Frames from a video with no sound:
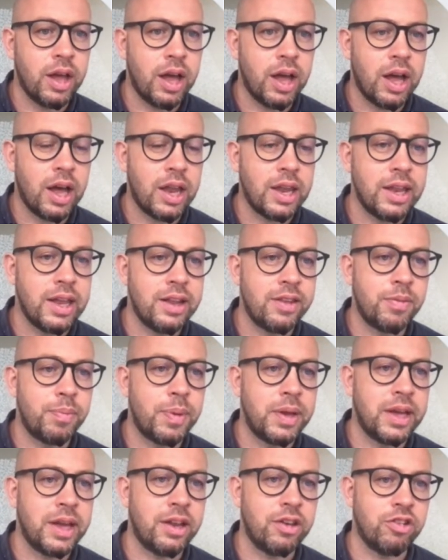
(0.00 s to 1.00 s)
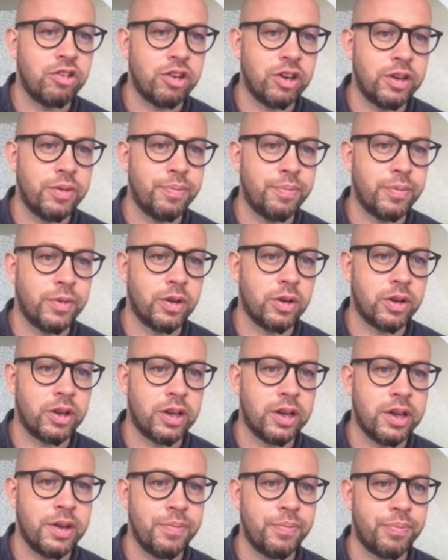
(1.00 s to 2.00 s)
And it's PNG,
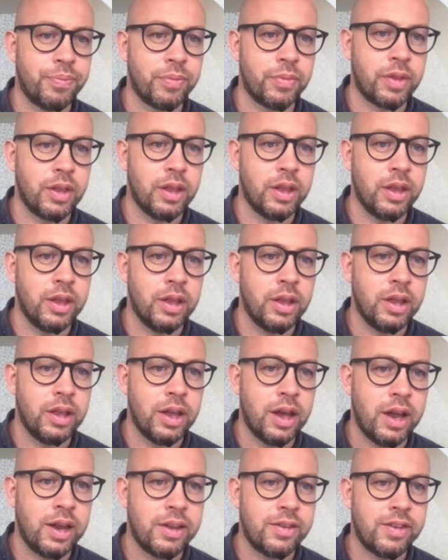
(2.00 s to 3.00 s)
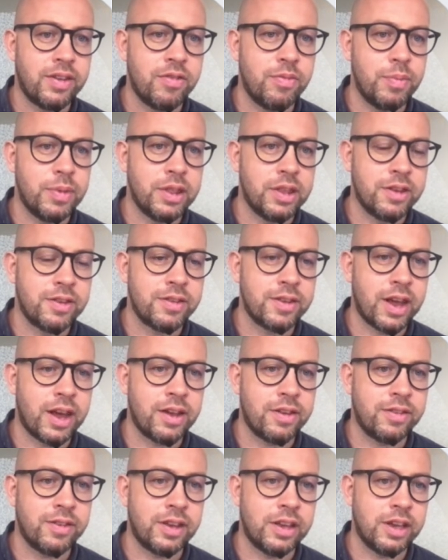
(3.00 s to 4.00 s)
okay? and it's given me the
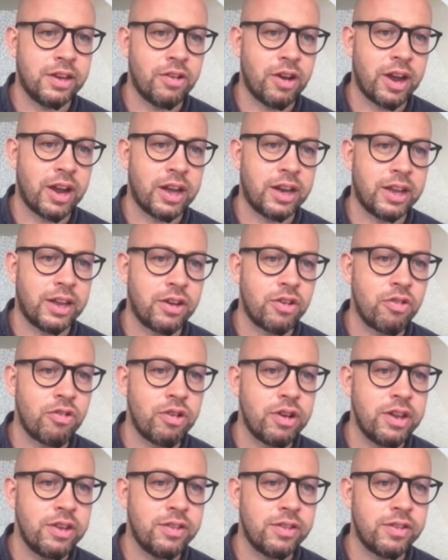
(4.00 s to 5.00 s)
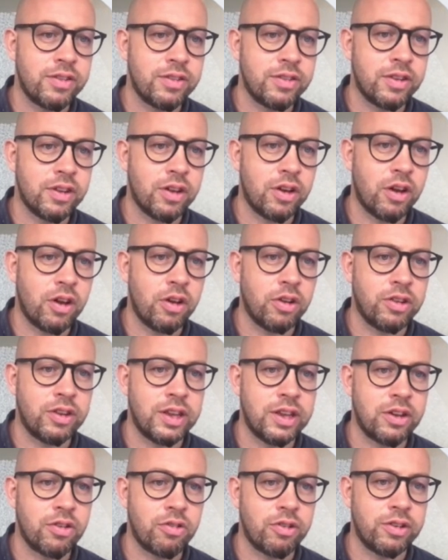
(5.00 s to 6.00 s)
size here. I can increase or
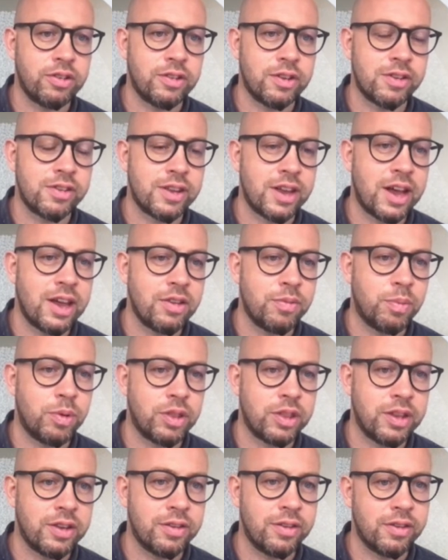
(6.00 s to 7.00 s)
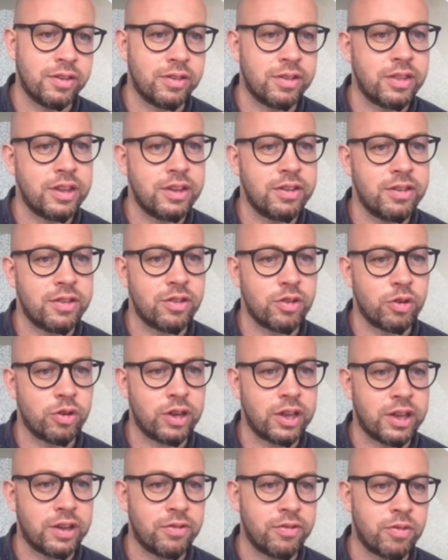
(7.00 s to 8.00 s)
decrease the size, but this is this is
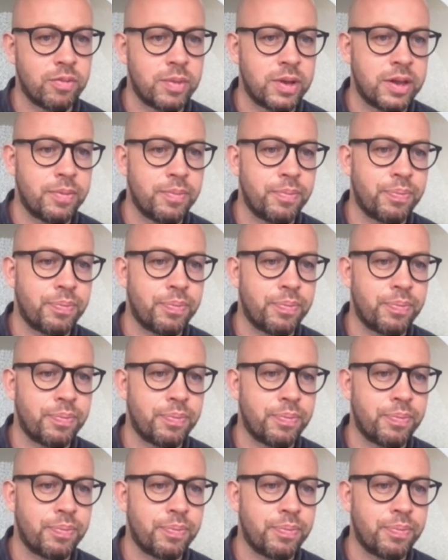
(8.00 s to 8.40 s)
okay for me.